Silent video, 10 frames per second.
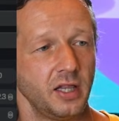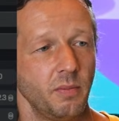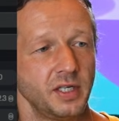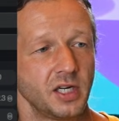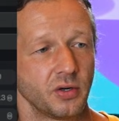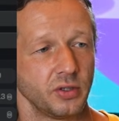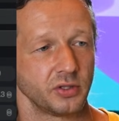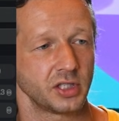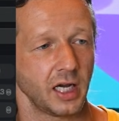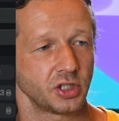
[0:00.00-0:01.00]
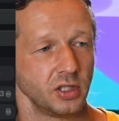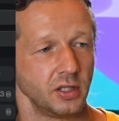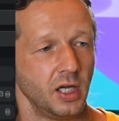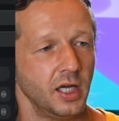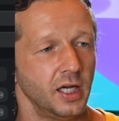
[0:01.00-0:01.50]
in the material section.
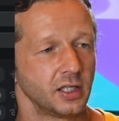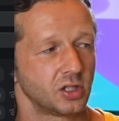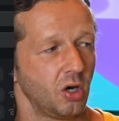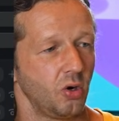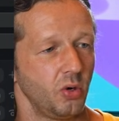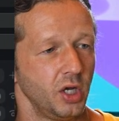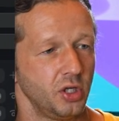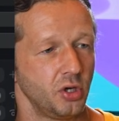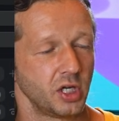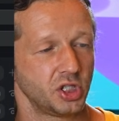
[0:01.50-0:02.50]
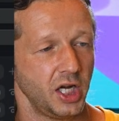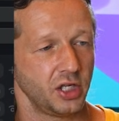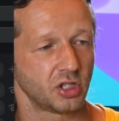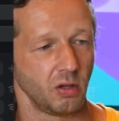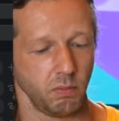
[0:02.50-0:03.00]
So you can
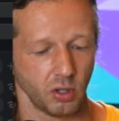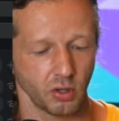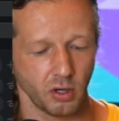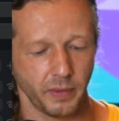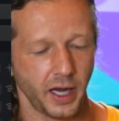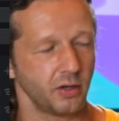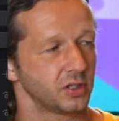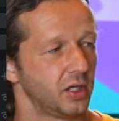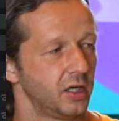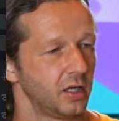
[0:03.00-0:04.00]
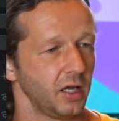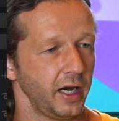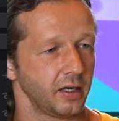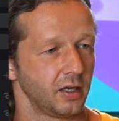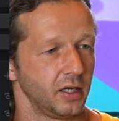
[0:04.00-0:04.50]
change the blur amount,
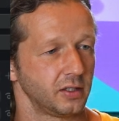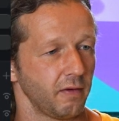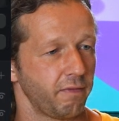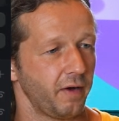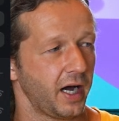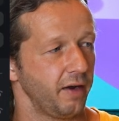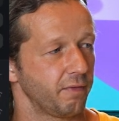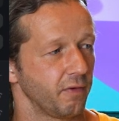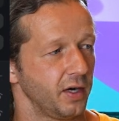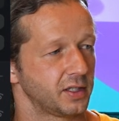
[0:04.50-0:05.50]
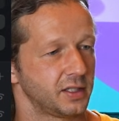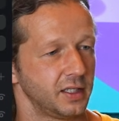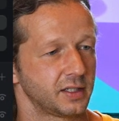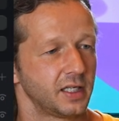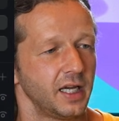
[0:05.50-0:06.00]
like to five, for
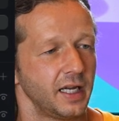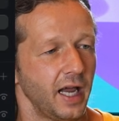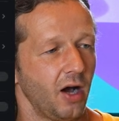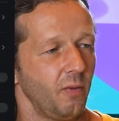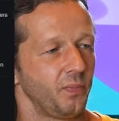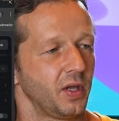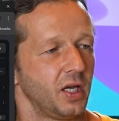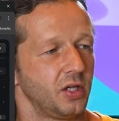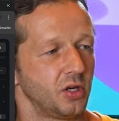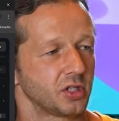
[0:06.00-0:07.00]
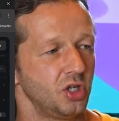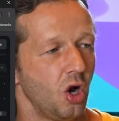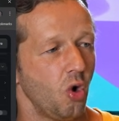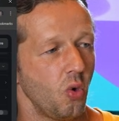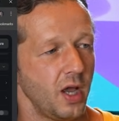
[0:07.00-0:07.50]
instance. Now, there's
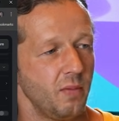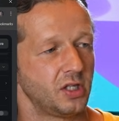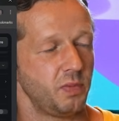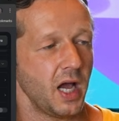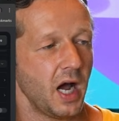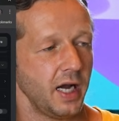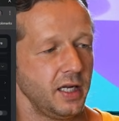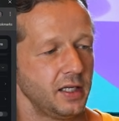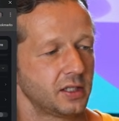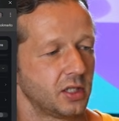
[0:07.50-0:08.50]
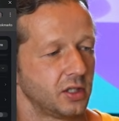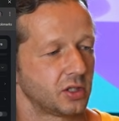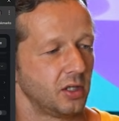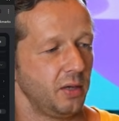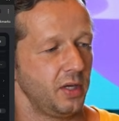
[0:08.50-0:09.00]
no image behind this,
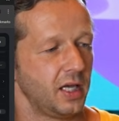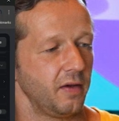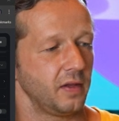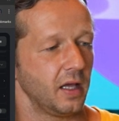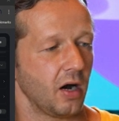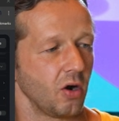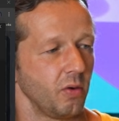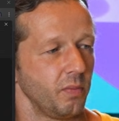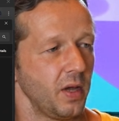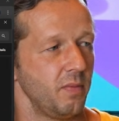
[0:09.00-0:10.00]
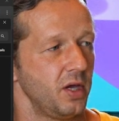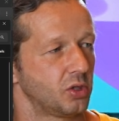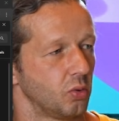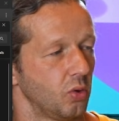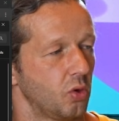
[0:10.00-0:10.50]
so let me get our image real